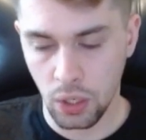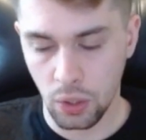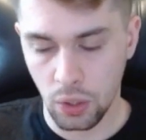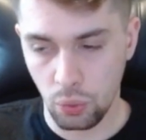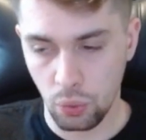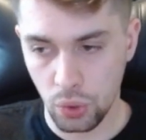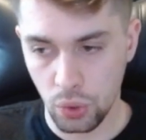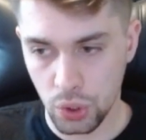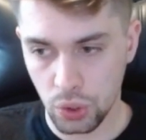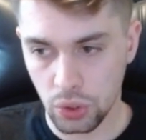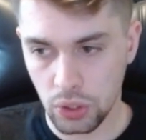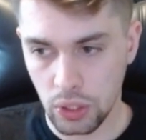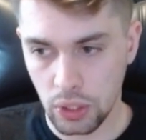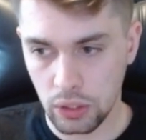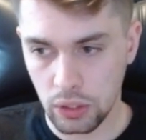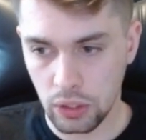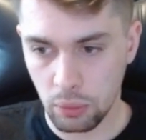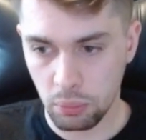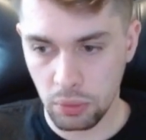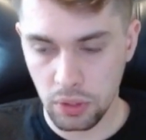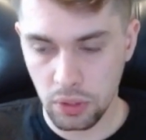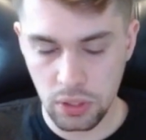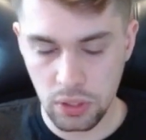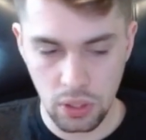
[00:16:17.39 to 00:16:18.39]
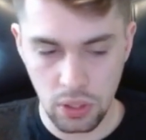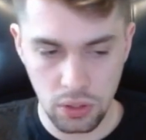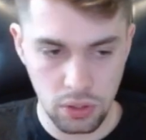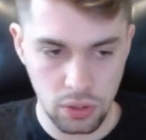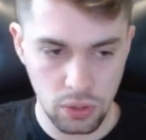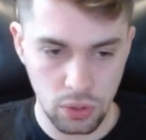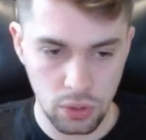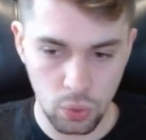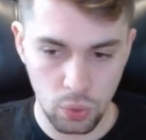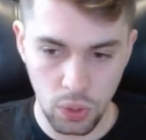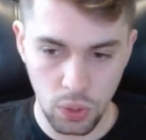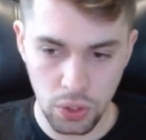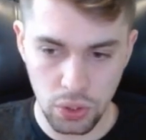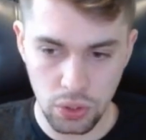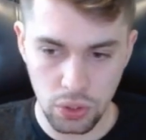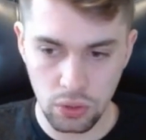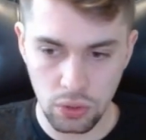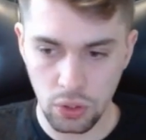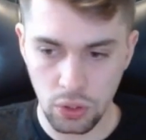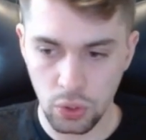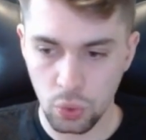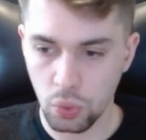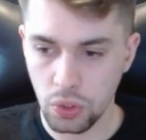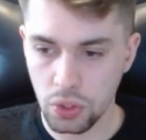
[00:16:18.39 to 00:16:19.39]
We should end up in such situation
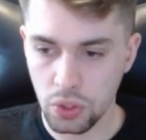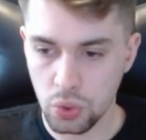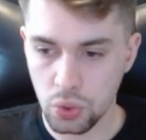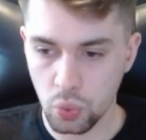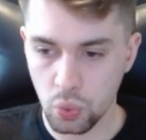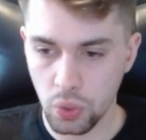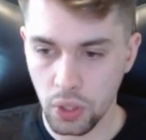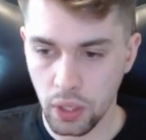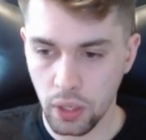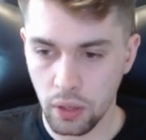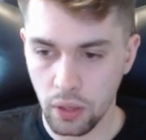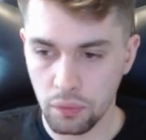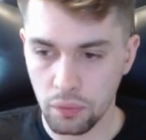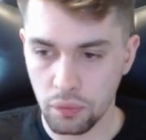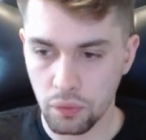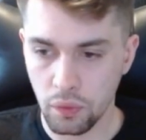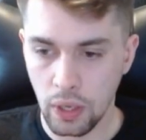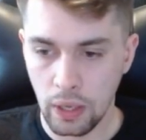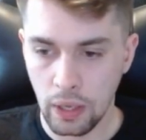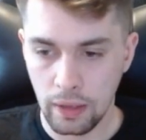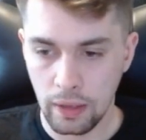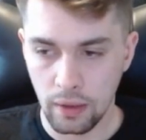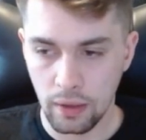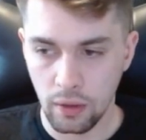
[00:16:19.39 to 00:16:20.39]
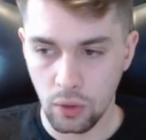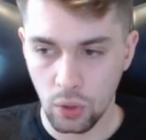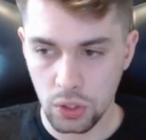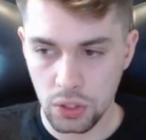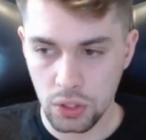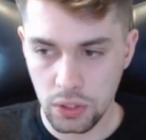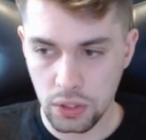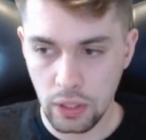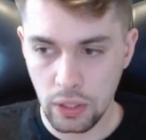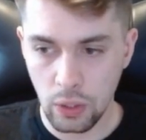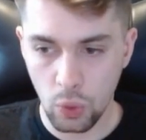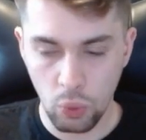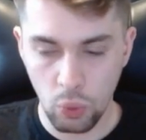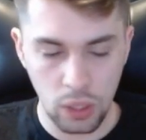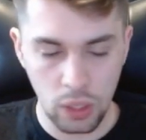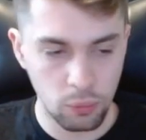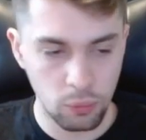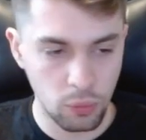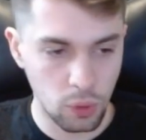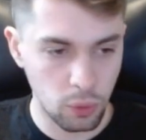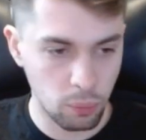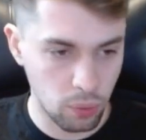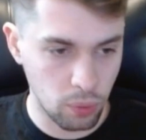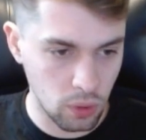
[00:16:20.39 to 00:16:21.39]
in which we have still one
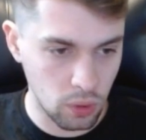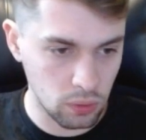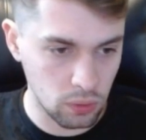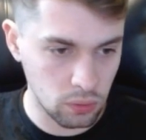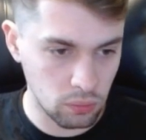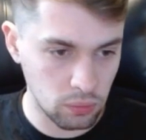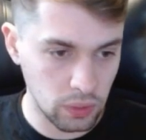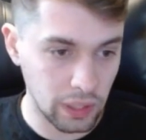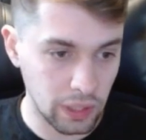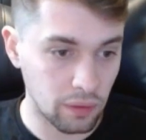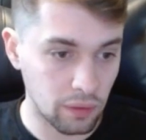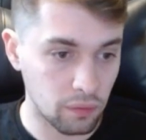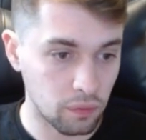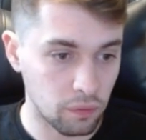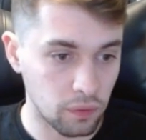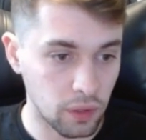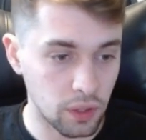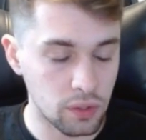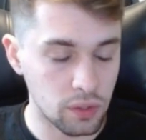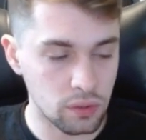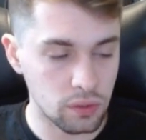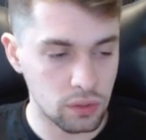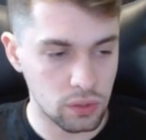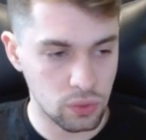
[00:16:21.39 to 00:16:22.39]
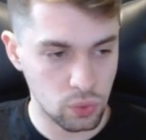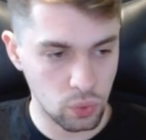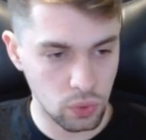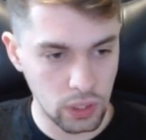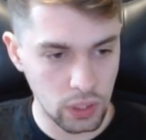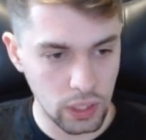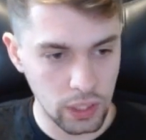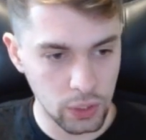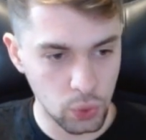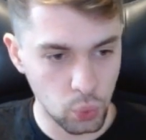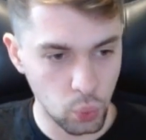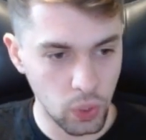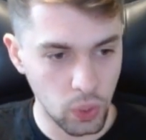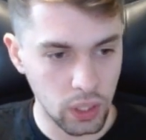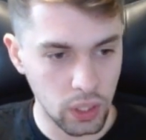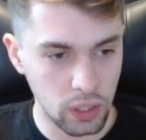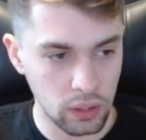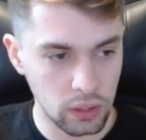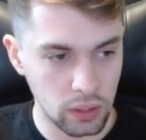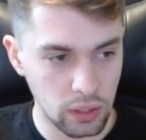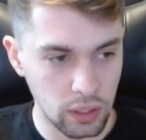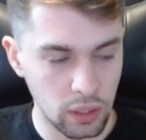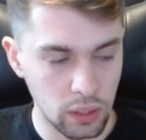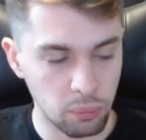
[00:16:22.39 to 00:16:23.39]
more pawn, and thanks to that we
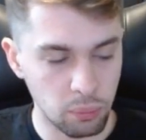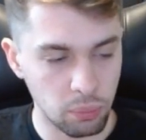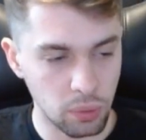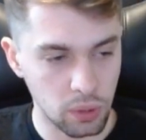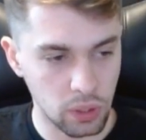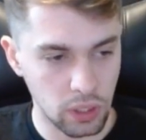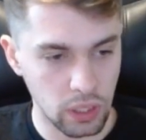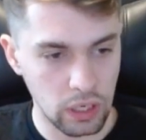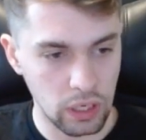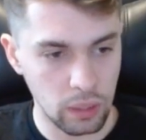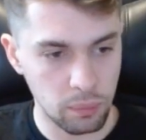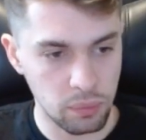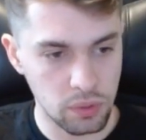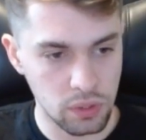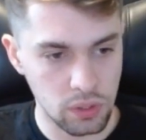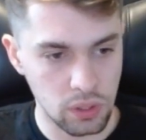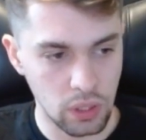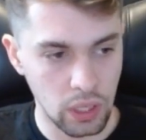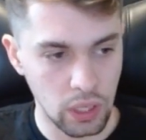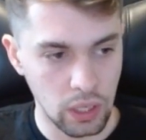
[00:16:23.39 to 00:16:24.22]
can then perhaps